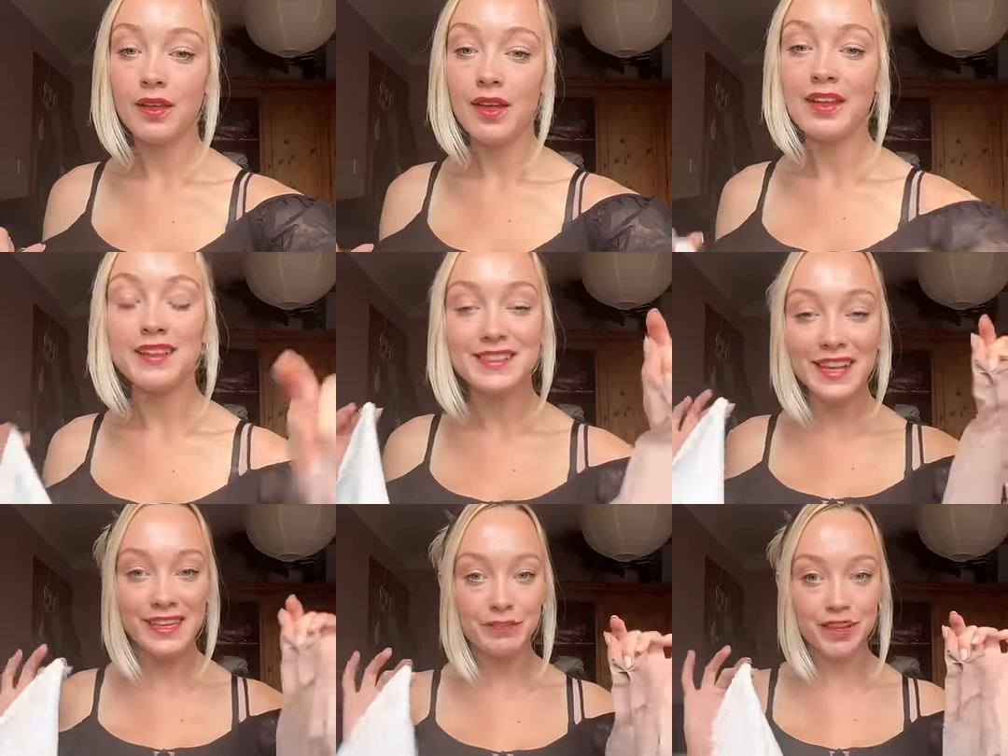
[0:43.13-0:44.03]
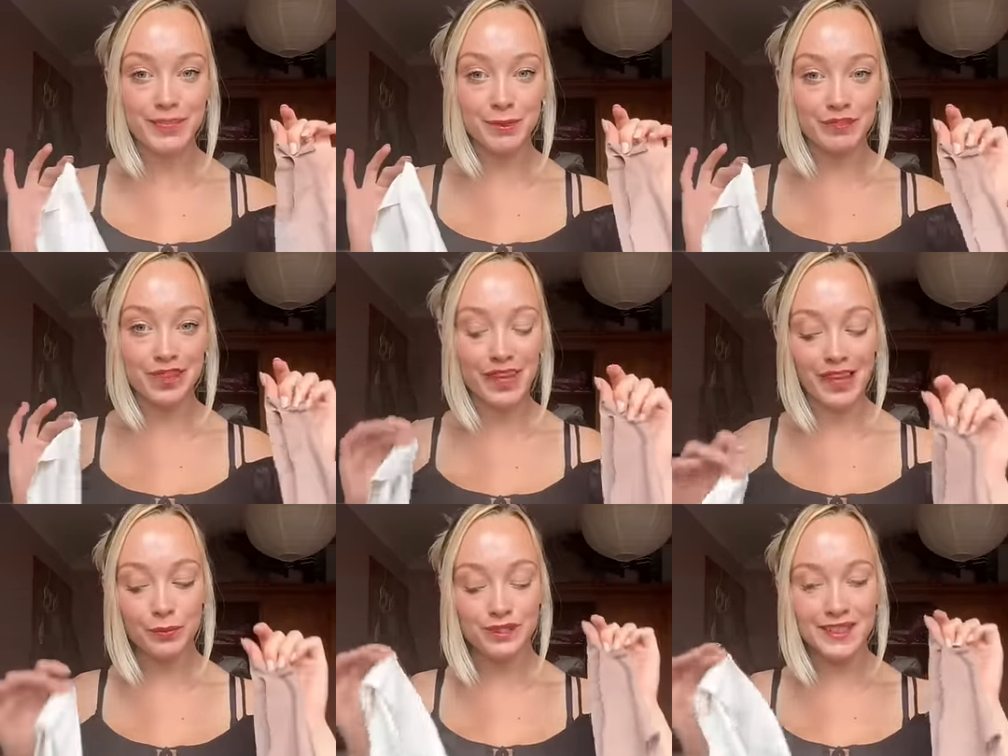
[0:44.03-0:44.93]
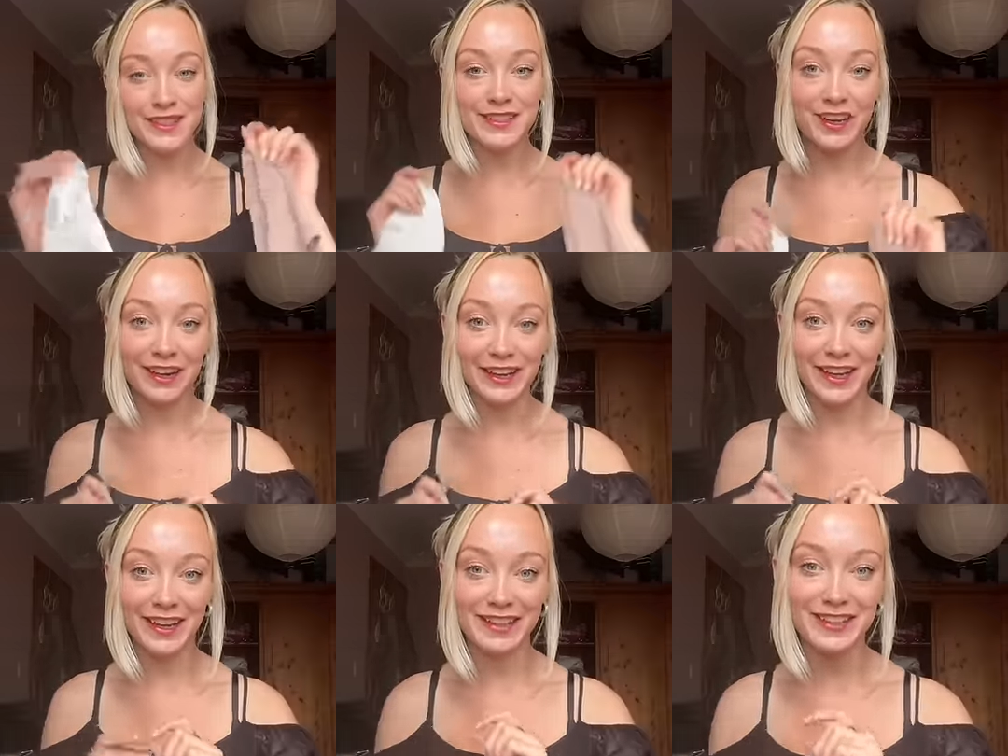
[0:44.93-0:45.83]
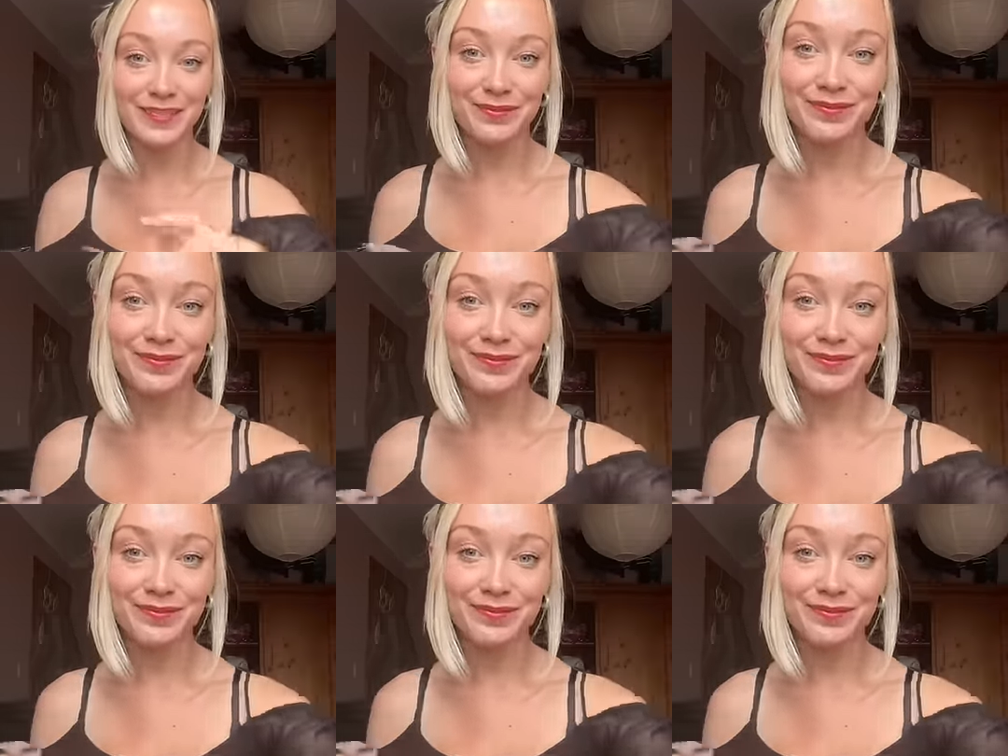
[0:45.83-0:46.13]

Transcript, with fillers: The second investment of the year was these Tala knickers.